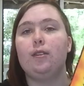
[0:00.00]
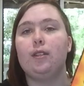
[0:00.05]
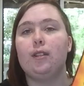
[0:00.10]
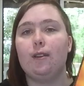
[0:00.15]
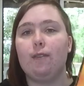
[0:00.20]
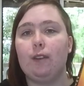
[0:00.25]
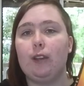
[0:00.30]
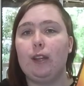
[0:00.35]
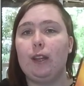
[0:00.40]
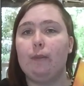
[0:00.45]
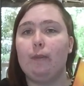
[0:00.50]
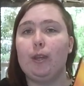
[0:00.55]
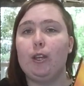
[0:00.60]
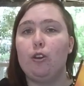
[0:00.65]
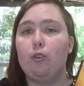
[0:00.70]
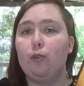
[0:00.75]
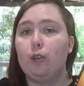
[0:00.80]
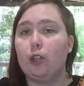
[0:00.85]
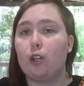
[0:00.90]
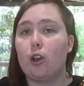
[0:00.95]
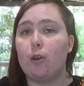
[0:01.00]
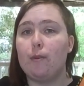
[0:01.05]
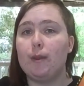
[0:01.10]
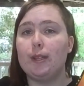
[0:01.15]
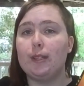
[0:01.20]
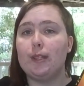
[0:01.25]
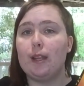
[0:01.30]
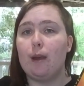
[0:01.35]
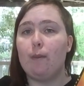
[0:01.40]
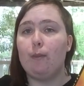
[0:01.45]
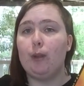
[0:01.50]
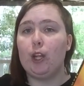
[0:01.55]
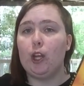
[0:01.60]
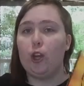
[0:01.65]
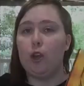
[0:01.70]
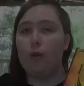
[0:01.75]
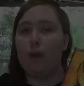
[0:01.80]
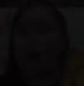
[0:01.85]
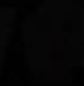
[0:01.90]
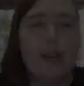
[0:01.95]
definitely let me know in the comments down
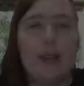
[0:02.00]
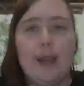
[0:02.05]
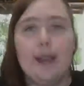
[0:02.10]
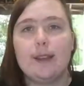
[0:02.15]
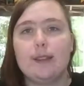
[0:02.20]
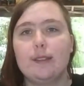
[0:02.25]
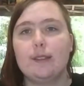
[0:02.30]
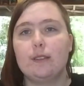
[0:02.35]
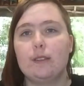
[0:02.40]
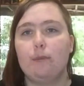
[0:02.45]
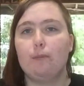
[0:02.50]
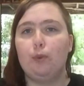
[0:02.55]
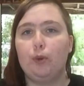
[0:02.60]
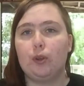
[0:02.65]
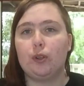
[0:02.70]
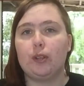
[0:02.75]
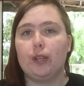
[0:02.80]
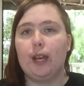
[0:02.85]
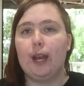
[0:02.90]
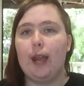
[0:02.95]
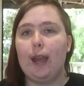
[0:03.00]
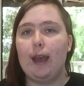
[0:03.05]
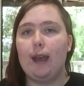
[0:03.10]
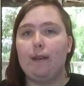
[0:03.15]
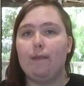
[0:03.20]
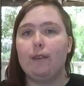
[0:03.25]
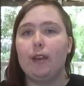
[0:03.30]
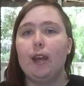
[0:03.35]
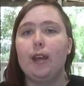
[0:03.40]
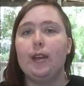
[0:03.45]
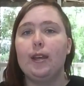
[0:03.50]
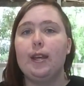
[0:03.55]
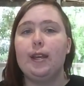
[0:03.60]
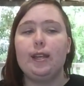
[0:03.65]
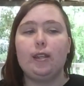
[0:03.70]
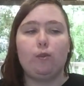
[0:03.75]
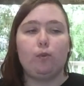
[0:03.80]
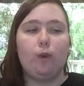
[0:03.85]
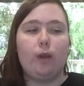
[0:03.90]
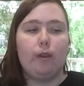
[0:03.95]
below. The next book that I have
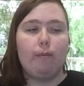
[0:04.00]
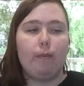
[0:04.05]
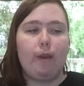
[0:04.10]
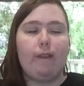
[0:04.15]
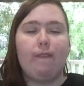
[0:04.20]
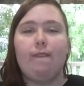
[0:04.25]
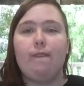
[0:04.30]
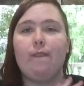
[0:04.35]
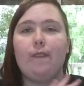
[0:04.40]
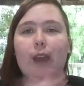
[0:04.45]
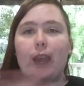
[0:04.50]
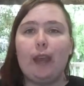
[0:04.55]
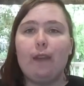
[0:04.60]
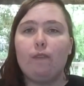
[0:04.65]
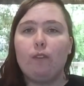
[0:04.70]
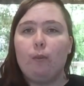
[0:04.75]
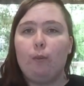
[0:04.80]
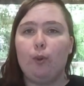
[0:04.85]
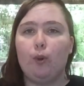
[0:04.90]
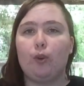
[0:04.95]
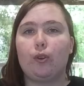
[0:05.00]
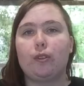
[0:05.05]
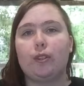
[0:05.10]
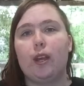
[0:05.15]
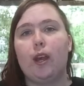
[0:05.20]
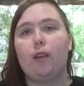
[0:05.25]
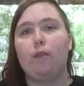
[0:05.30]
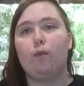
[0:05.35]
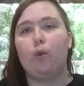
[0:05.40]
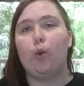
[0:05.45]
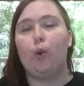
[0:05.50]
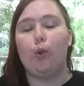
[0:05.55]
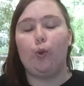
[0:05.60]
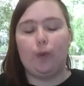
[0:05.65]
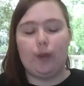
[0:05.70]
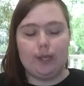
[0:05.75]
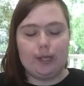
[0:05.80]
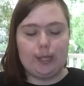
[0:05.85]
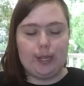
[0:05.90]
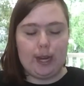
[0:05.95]
is one of my favorite books out of all the
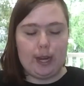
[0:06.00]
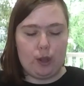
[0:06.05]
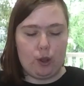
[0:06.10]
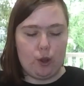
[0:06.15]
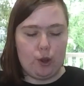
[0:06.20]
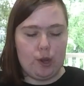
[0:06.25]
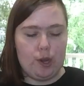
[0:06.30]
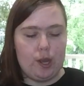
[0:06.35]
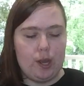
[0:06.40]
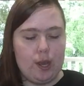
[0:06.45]
ones that I own.